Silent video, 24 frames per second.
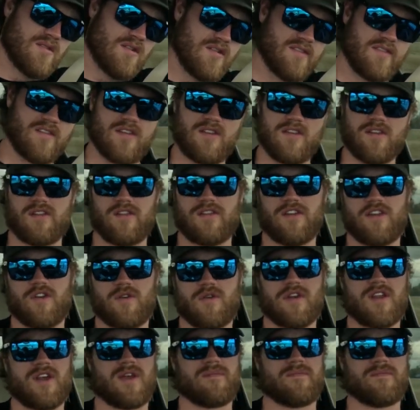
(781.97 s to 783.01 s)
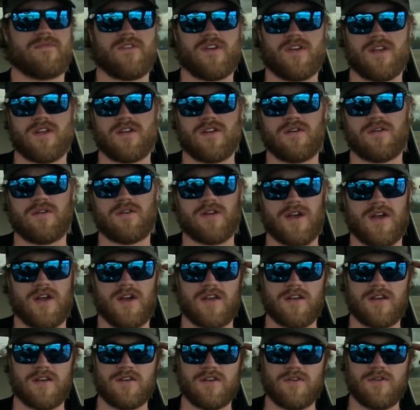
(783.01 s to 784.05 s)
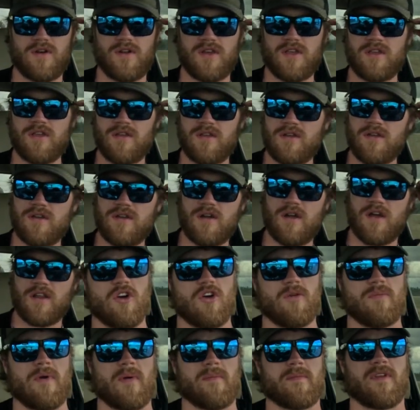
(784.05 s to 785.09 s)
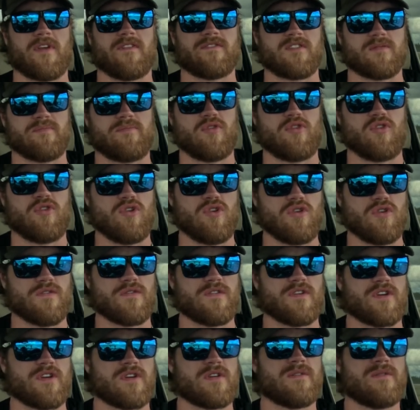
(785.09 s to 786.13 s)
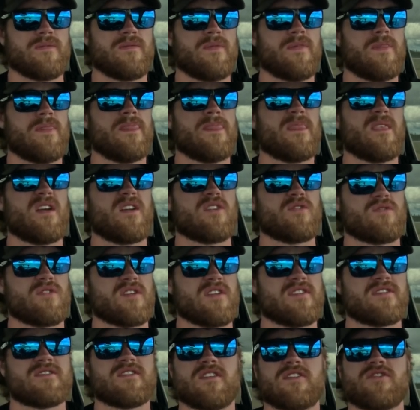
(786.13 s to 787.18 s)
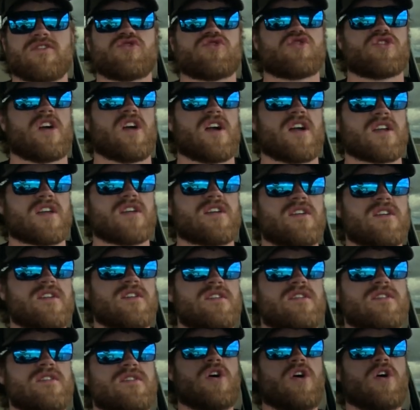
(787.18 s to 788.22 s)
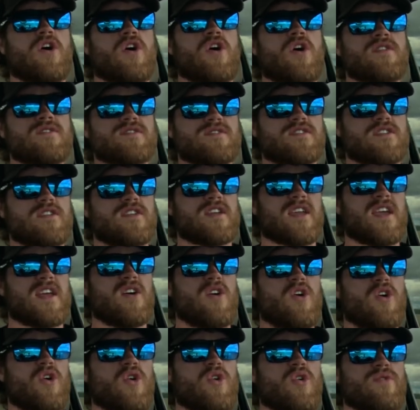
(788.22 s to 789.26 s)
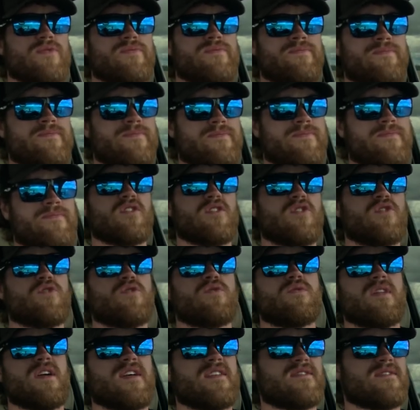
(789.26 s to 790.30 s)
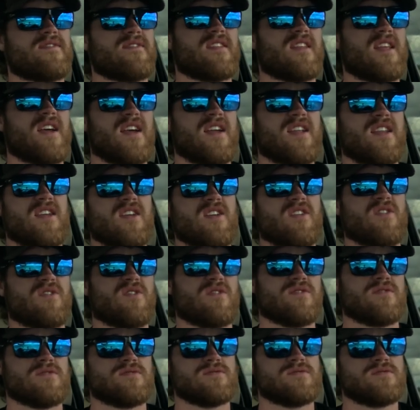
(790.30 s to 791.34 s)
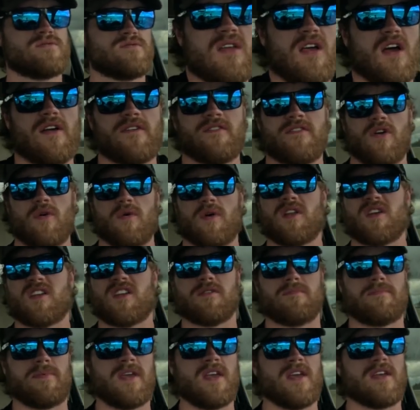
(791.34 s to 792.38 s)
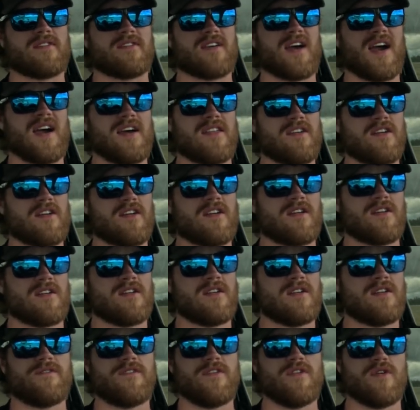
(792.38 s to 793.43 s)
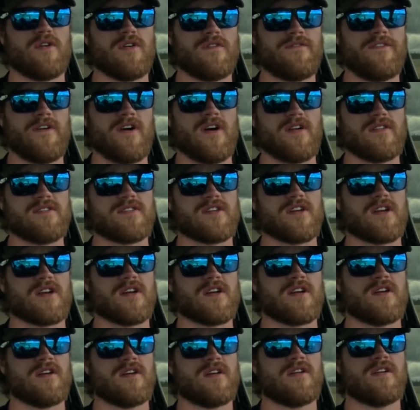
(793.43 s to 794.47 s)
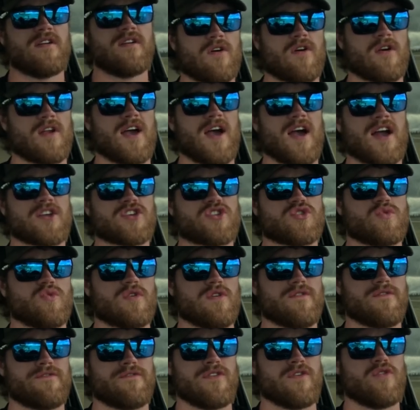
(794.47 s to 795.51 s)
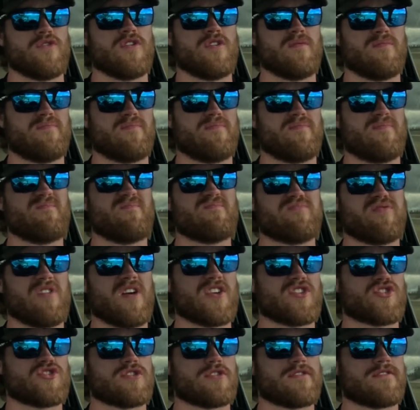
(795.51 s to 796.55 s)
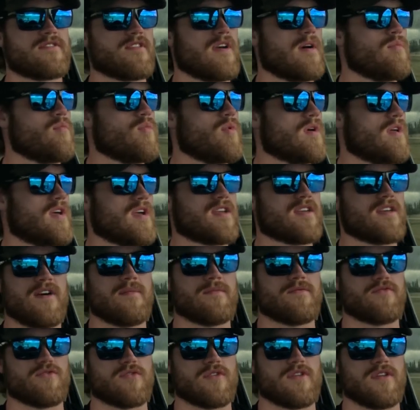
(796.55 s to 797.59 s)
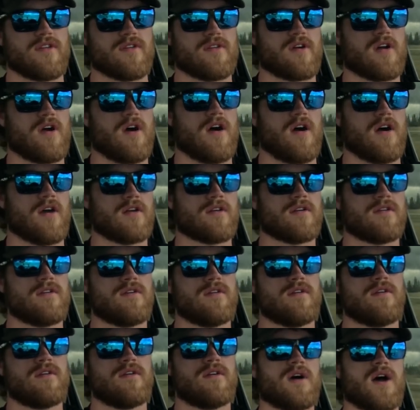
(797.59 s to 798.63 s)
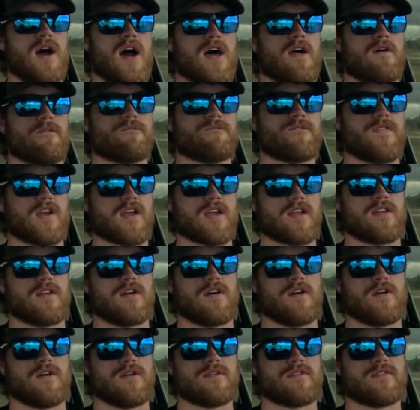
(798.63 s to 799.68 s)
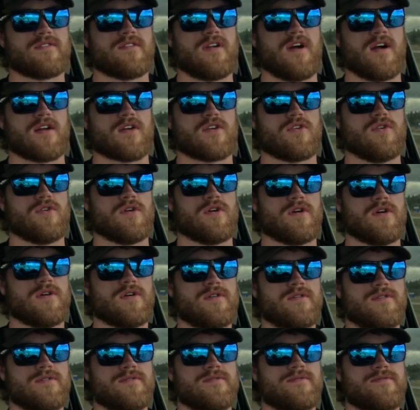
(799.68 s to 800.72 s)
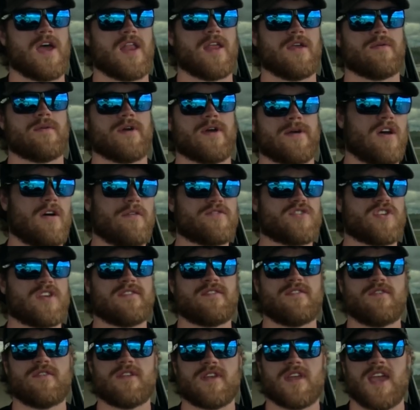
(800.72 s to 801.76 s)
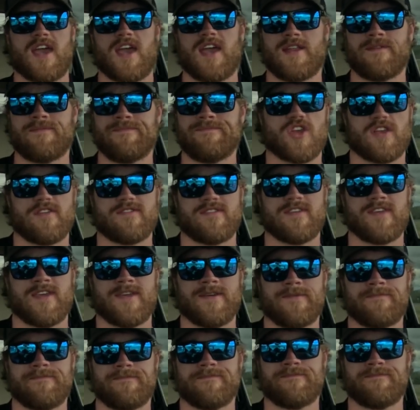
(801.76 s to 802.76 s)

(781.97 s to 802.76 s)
it gonna clear when I'm freaking going 120? Nope, I'm gonna have to pull over and restart the truck. Oh, this is gonna get old. So less than ideal. And I don't know what it could be. It's either fuel filter or an actual fuel pressure somewhere, like something's really wrong. I don't freaking know. It's not cool. Anyway, no, she doesn't do it again. She'll see.